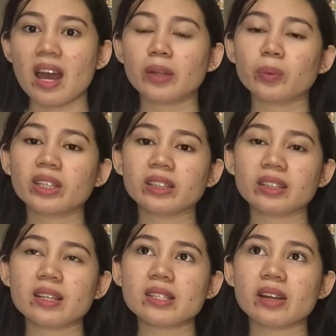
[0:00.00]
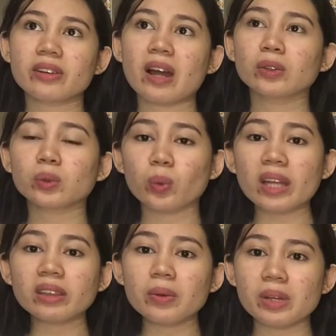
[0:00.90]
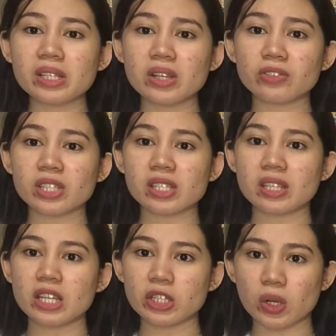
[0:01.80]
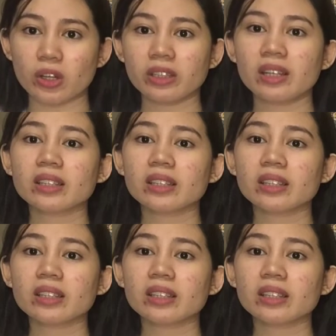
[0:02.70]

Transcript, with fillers: And when it is around 20 weeks of gestation,